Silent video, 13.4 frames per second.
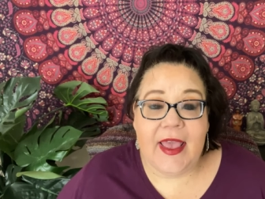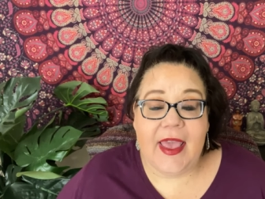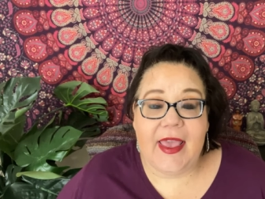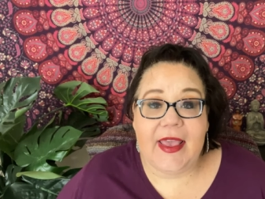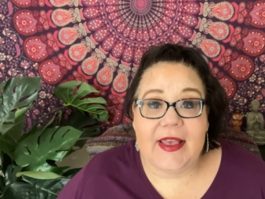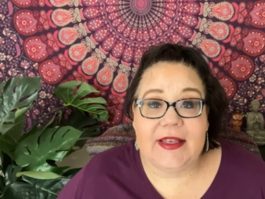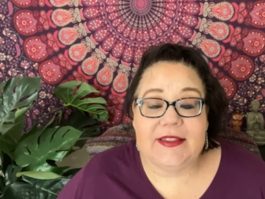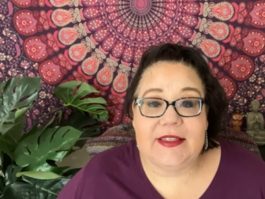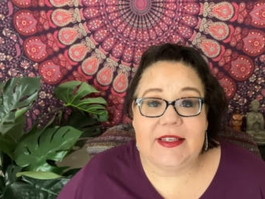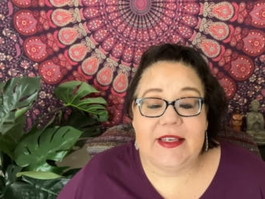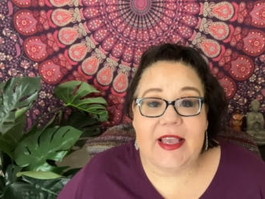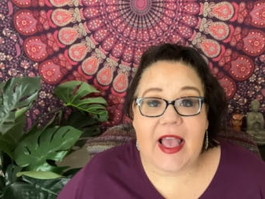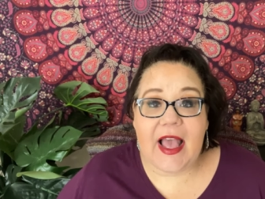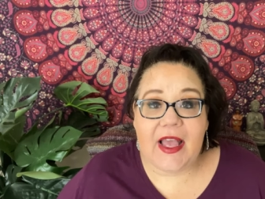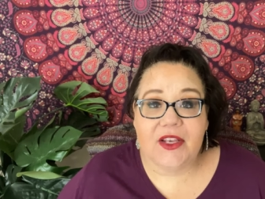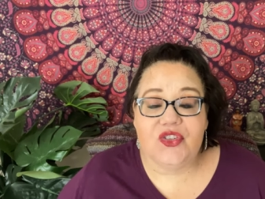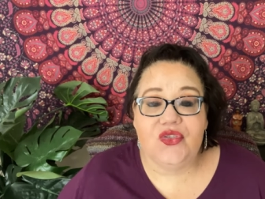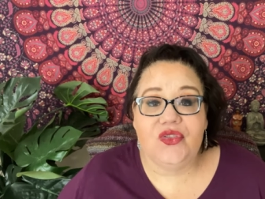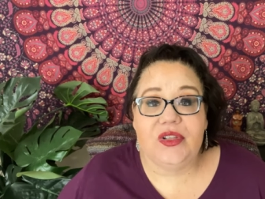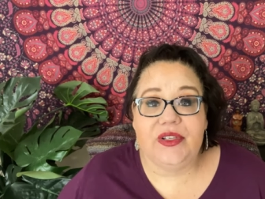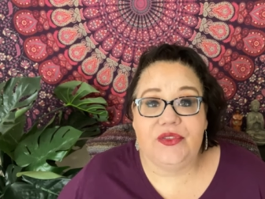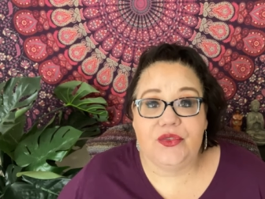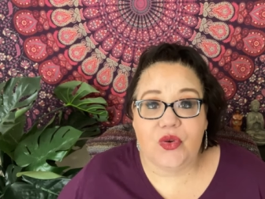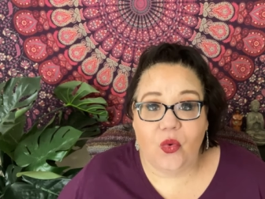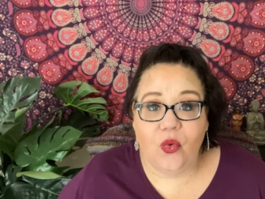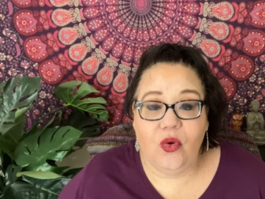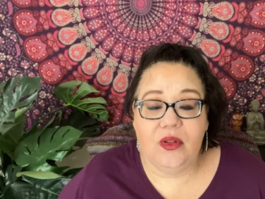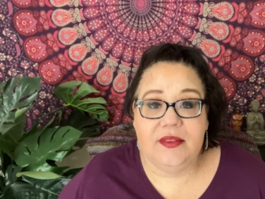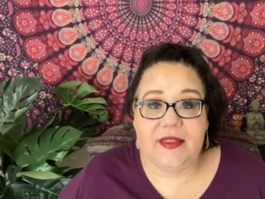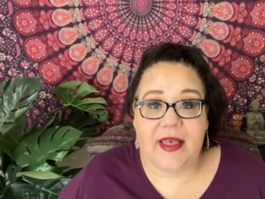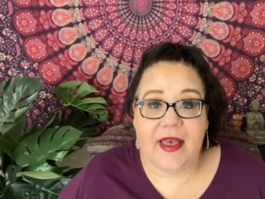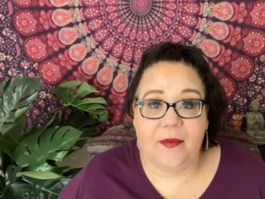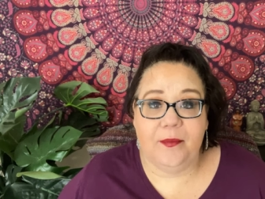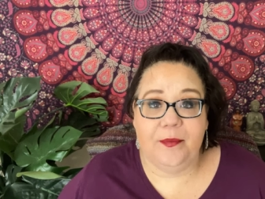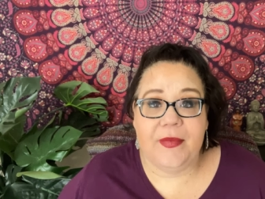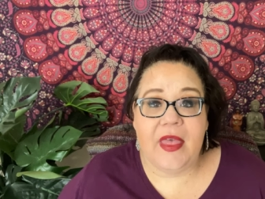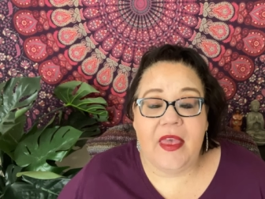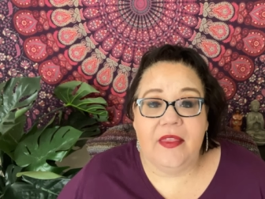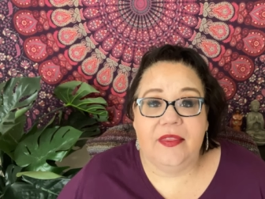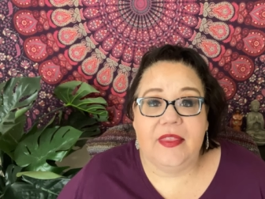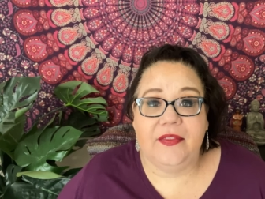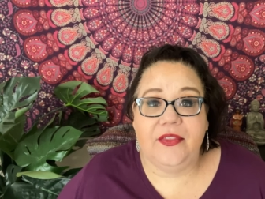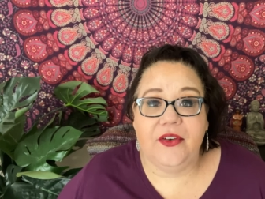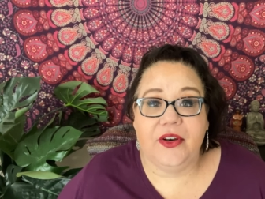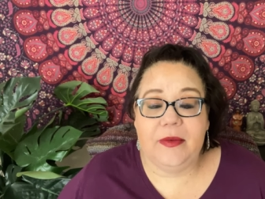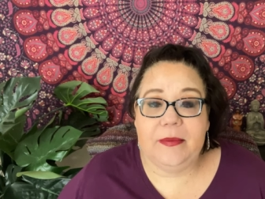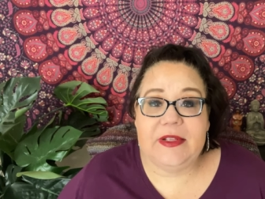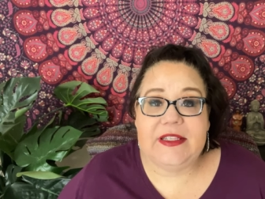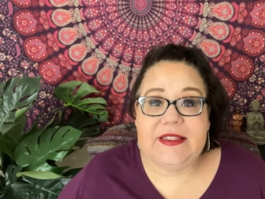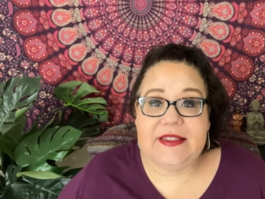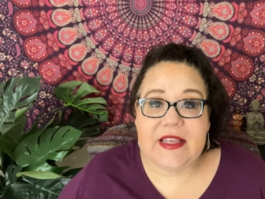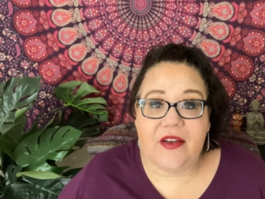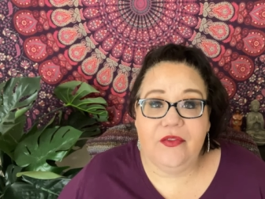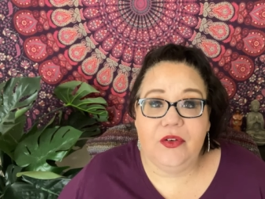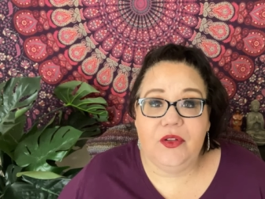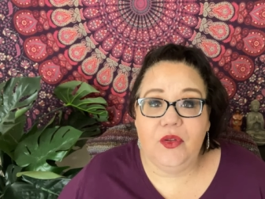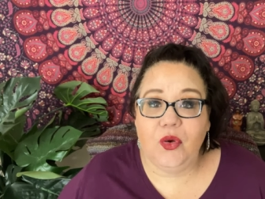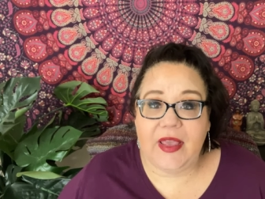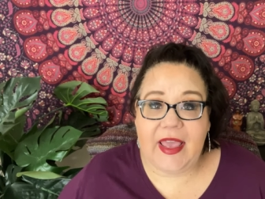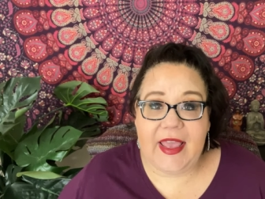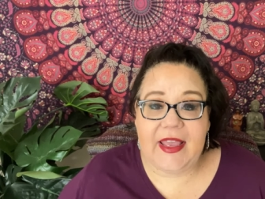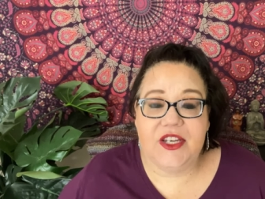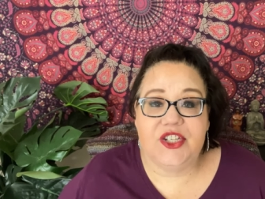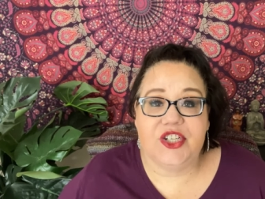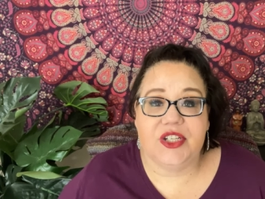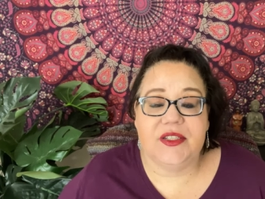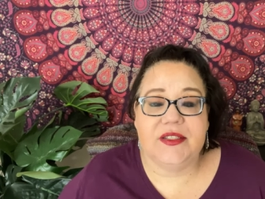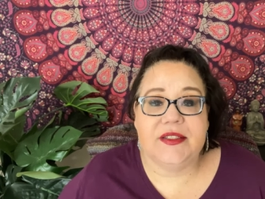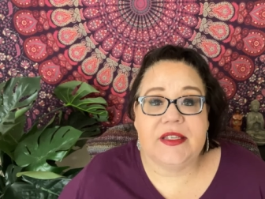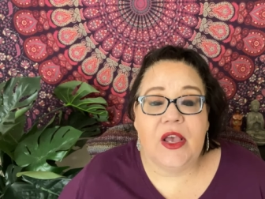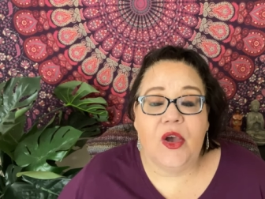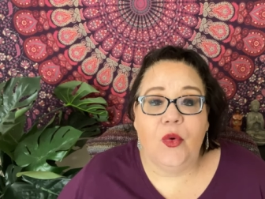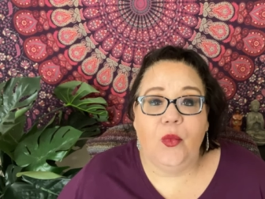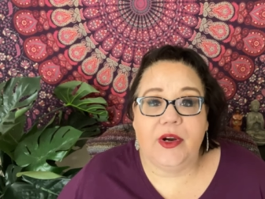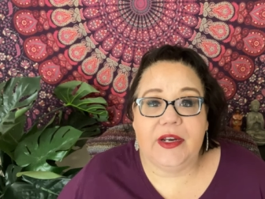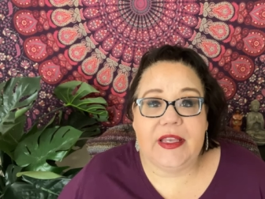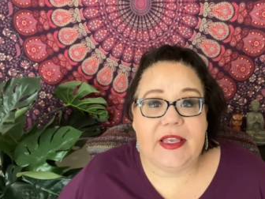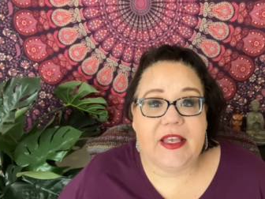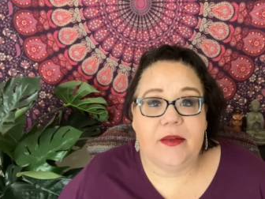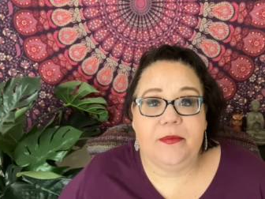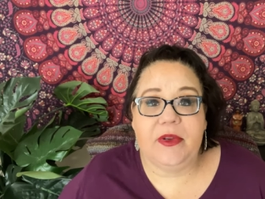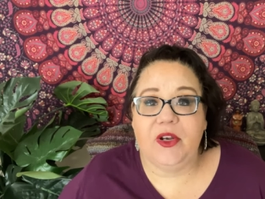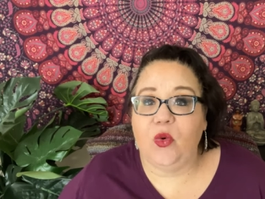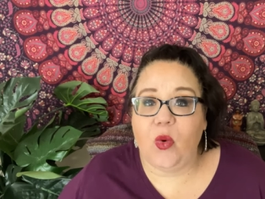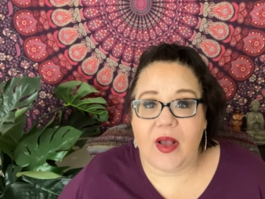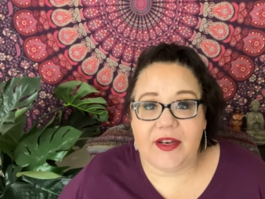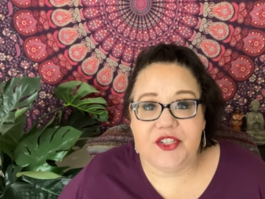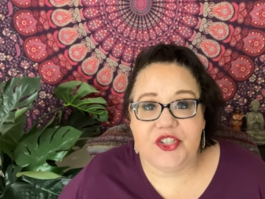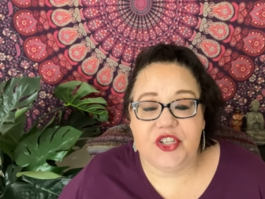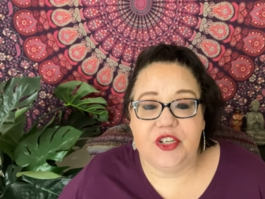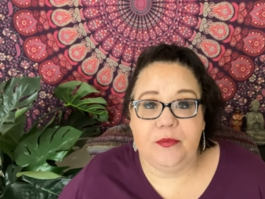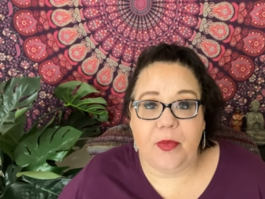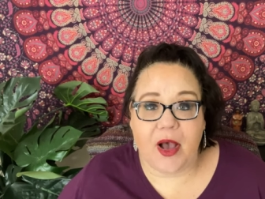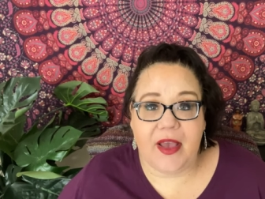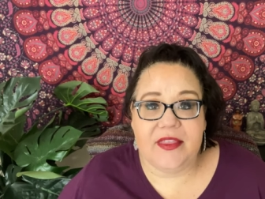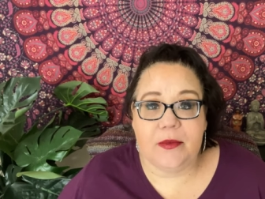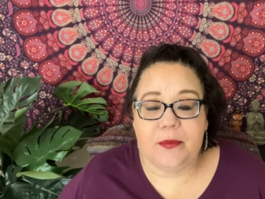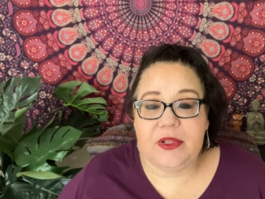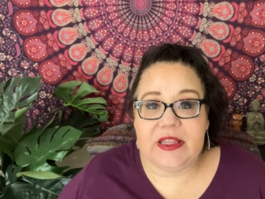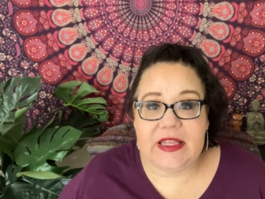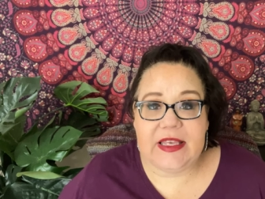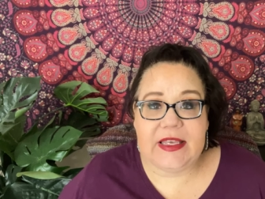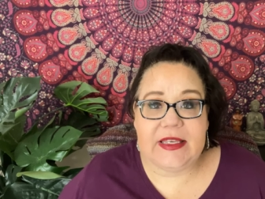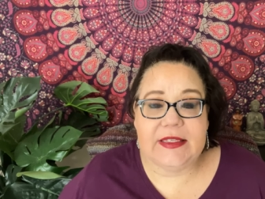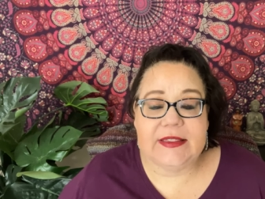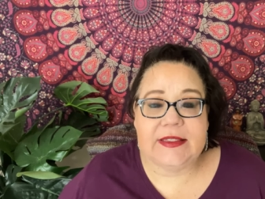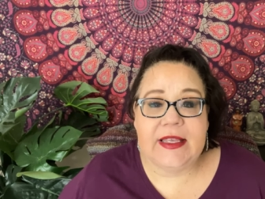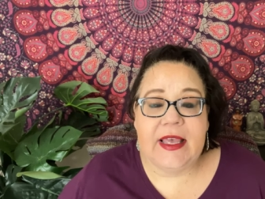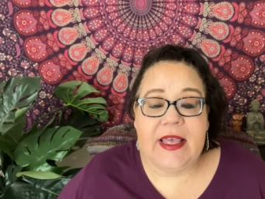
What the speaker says: And he actually told them that there had been several occasions where he had been questioned by the police.